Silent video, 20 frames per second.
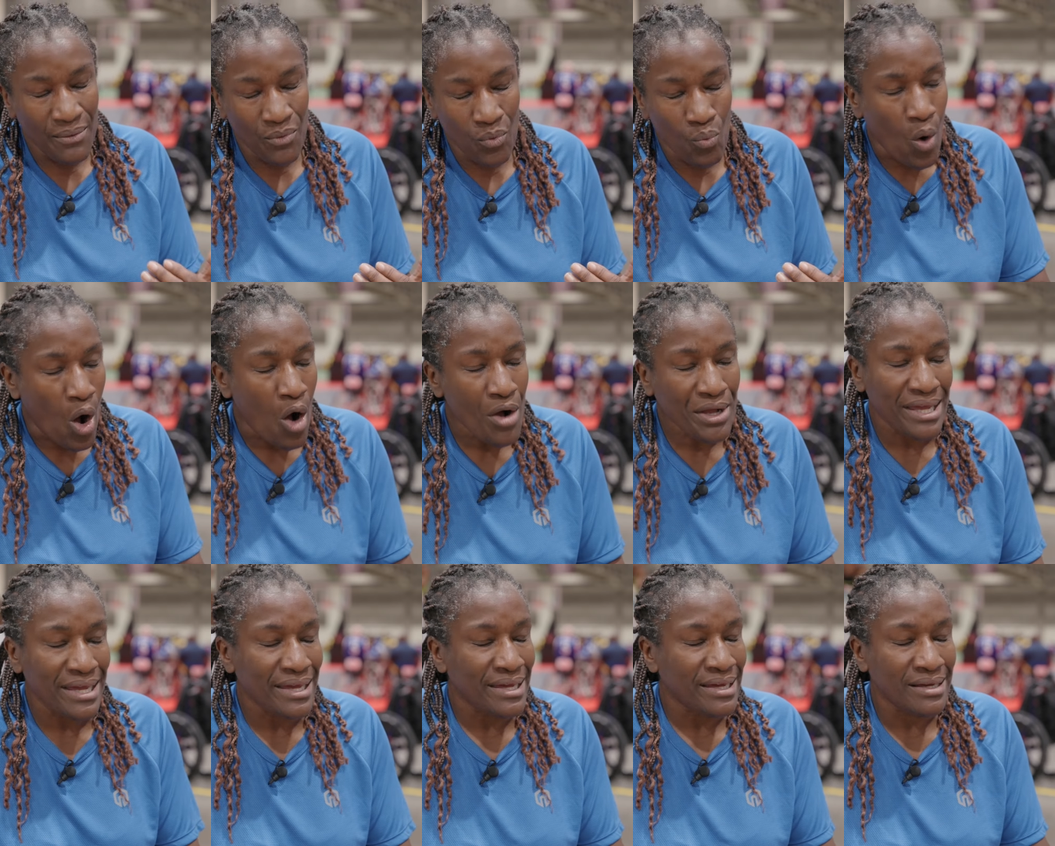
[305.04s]

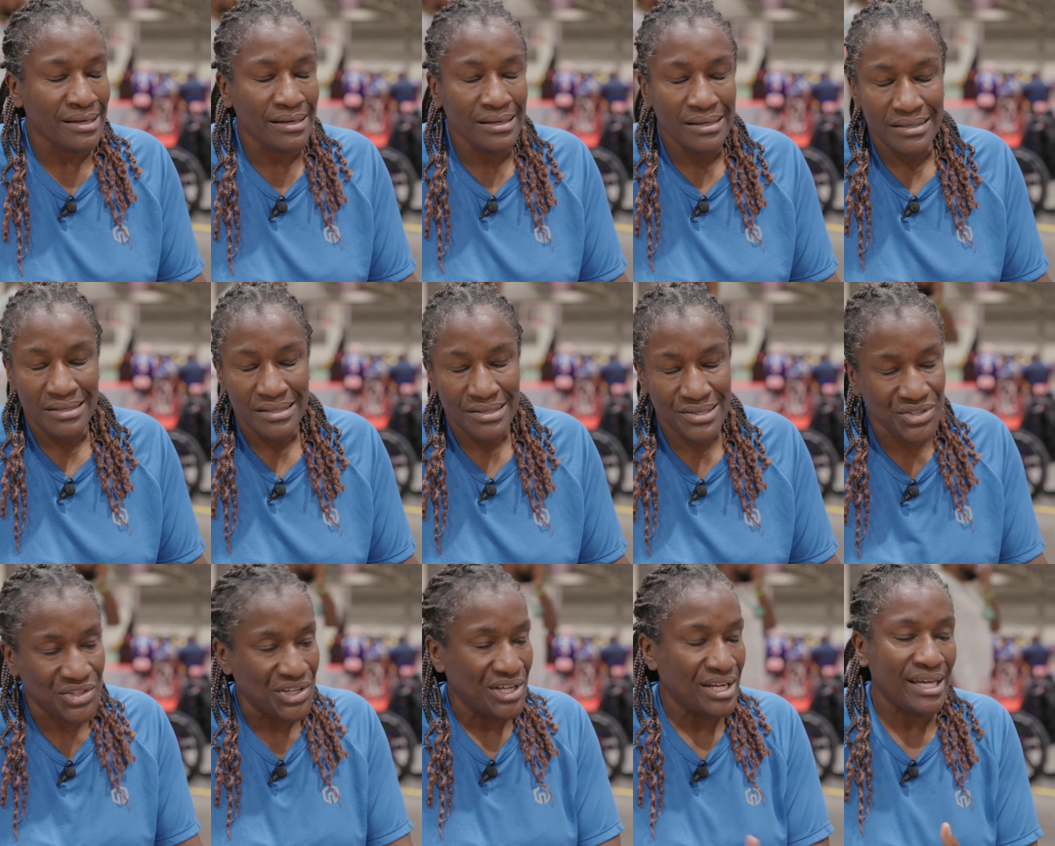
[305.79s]
walking,
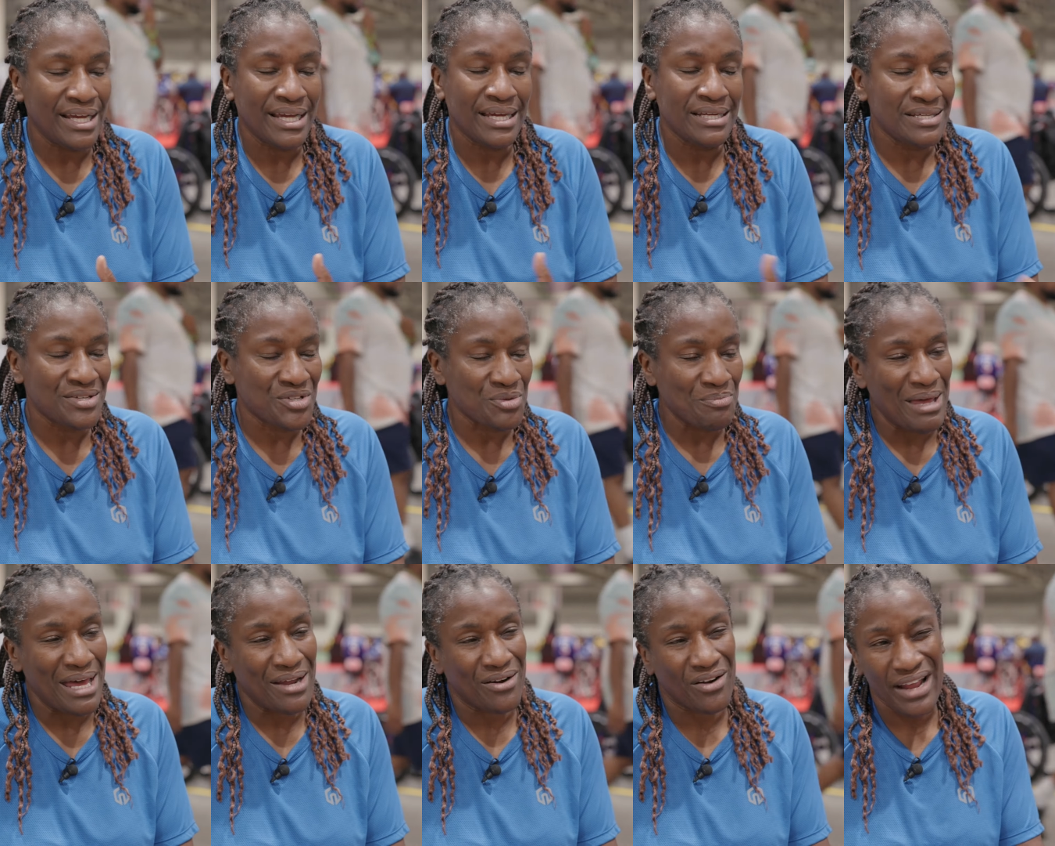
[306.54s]
sitting, it doesn't
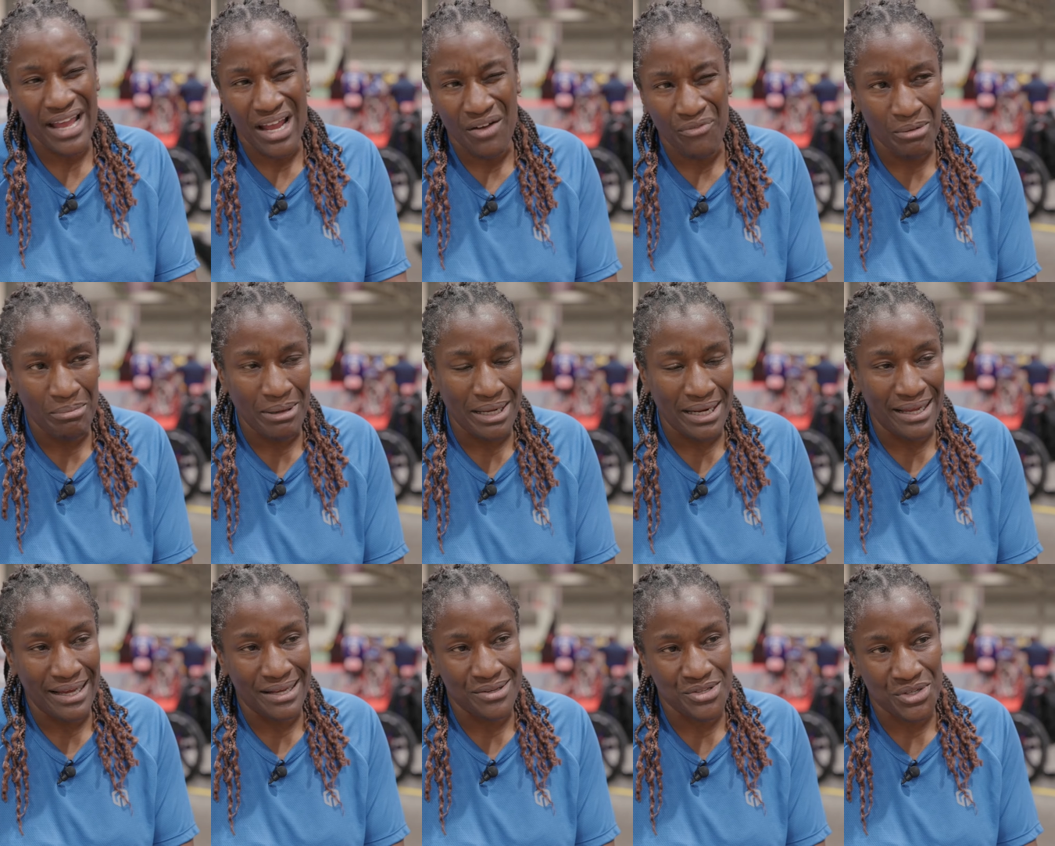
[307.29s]
matter.
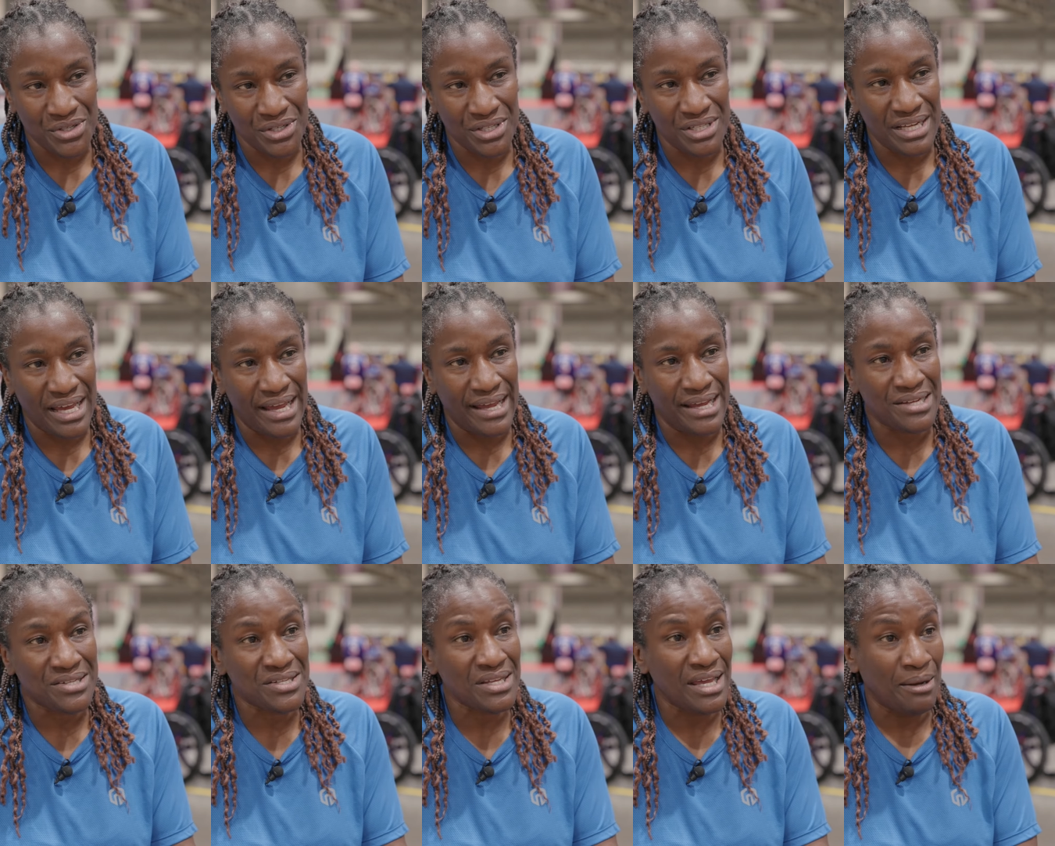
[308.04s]
Everybody has good
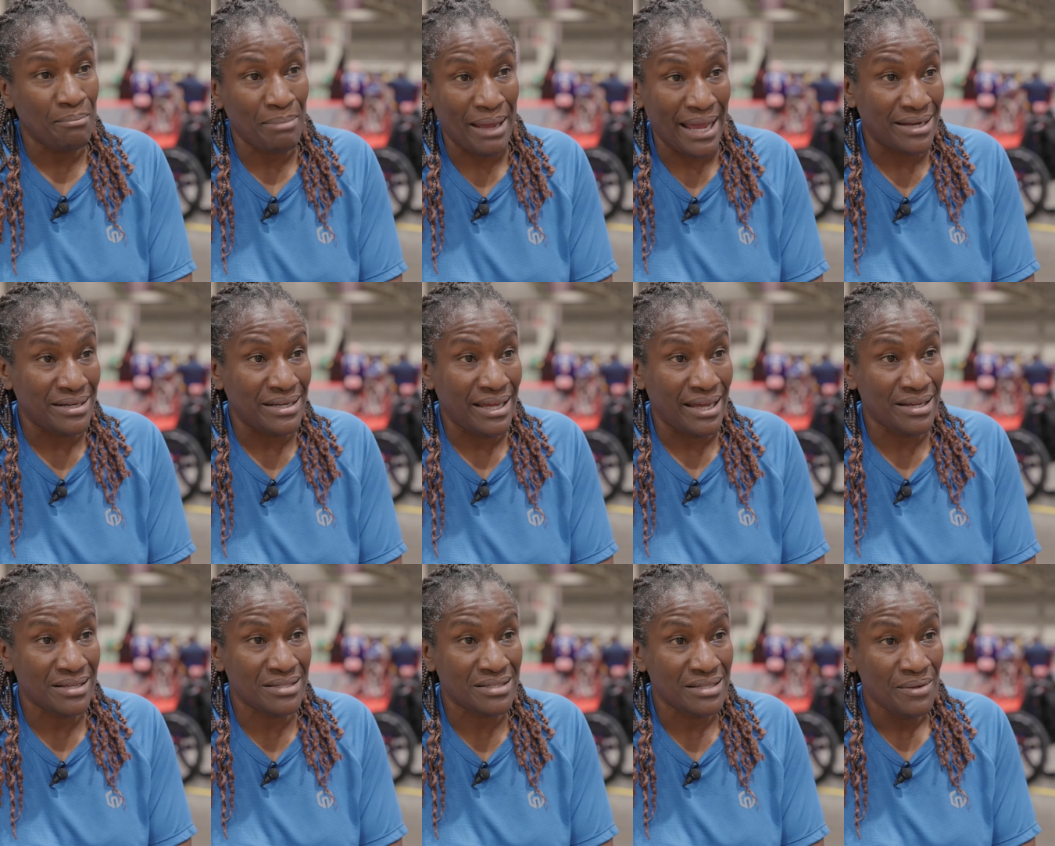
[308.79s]
days and bad
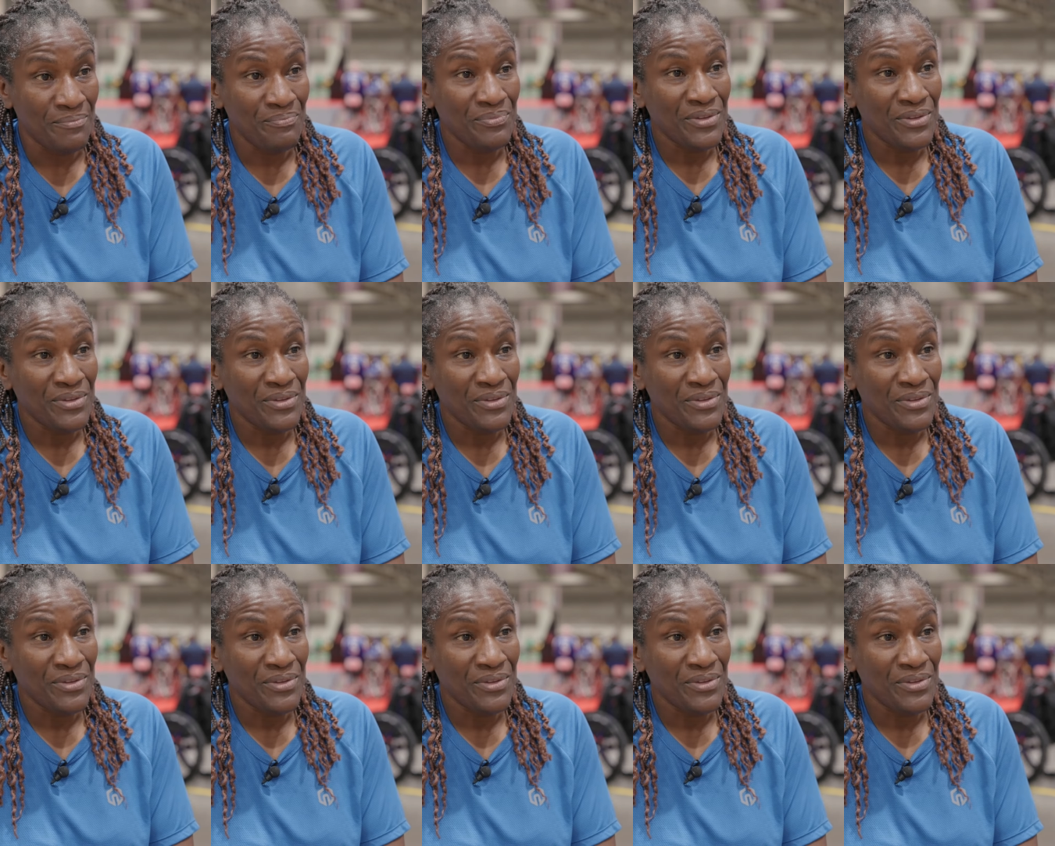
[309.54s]
days.